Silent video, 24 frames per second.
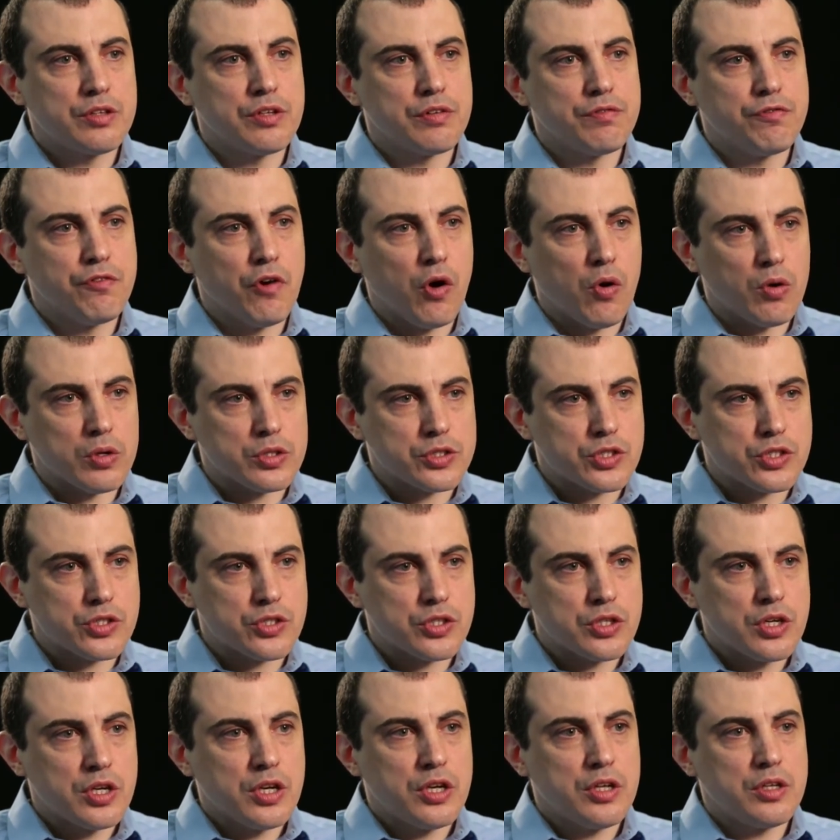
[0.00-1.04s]
the
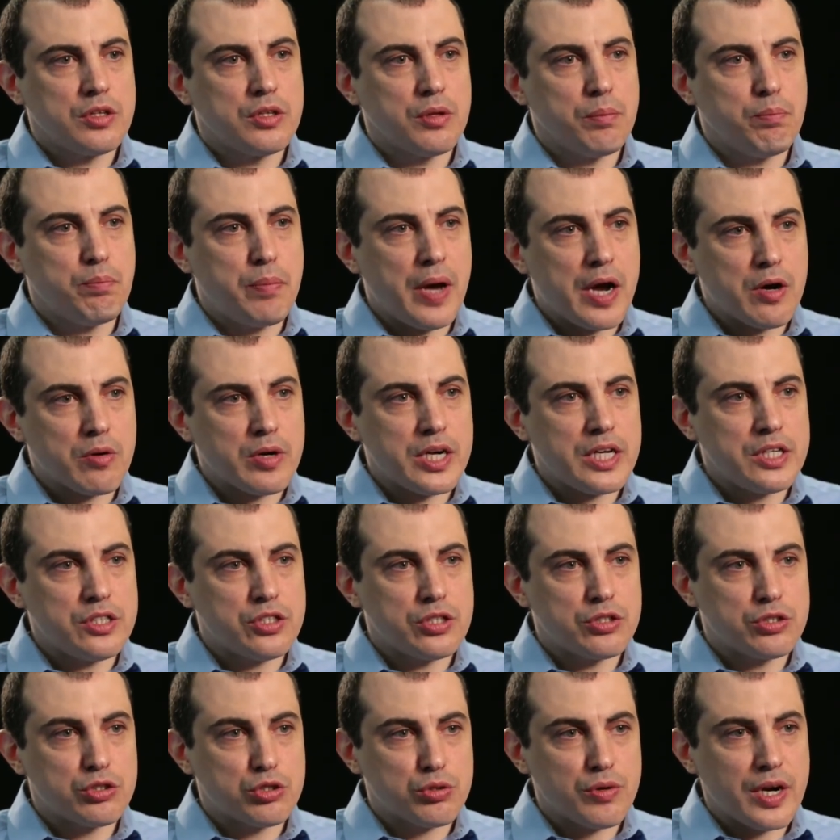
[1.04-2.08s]
vaults, the
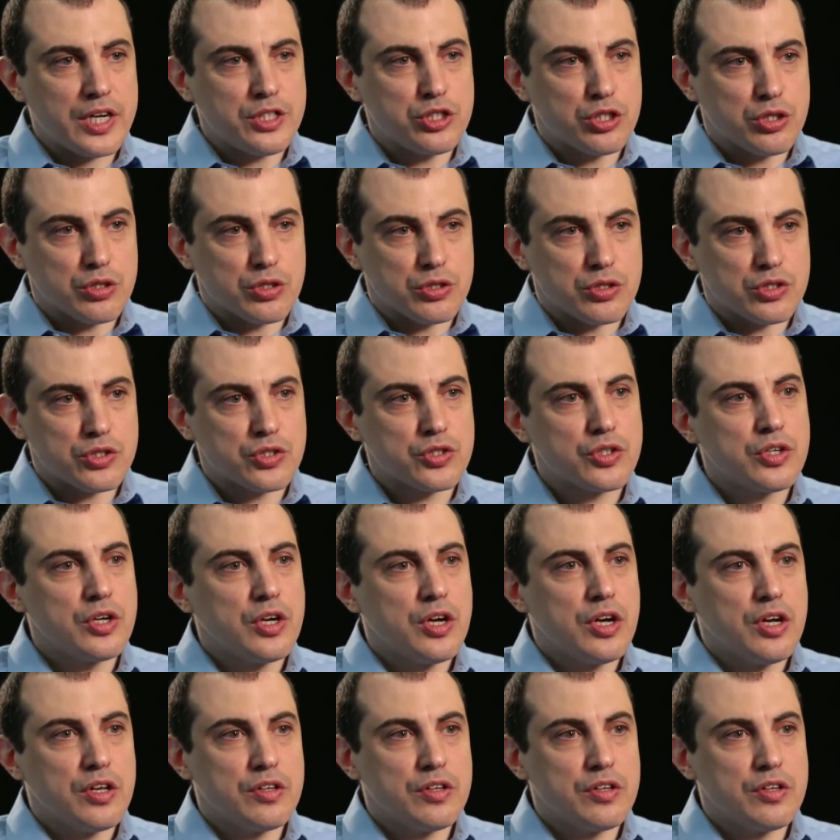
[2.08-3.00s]
buried treasures,